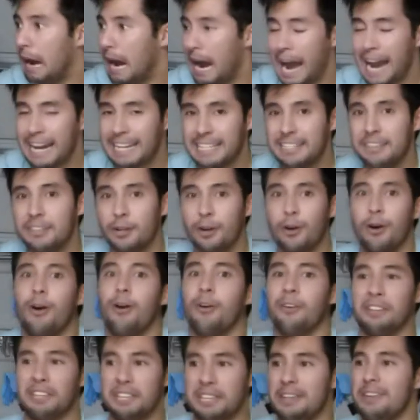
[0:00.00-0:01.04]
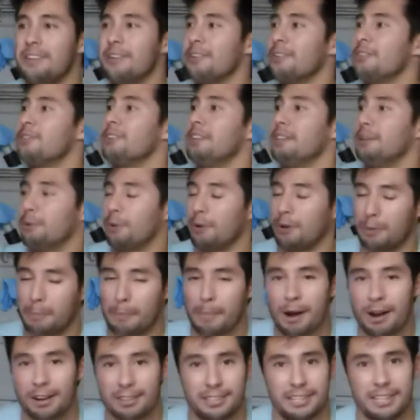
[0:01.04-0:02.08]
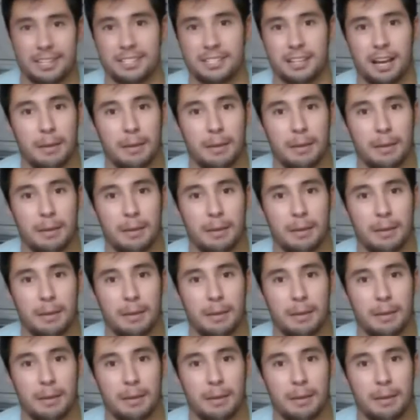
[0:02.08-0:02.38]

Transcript: I need the car here in order to mock things